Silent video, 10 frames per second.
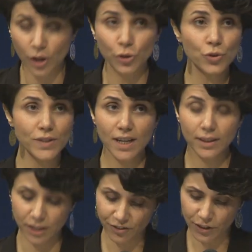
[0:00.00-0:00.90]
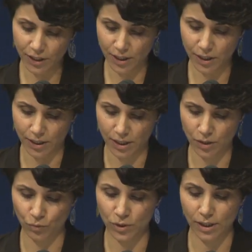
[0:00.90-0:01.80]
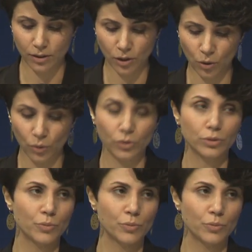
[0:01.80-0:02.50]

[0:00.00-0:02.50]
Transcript: No scientific interest was at the core of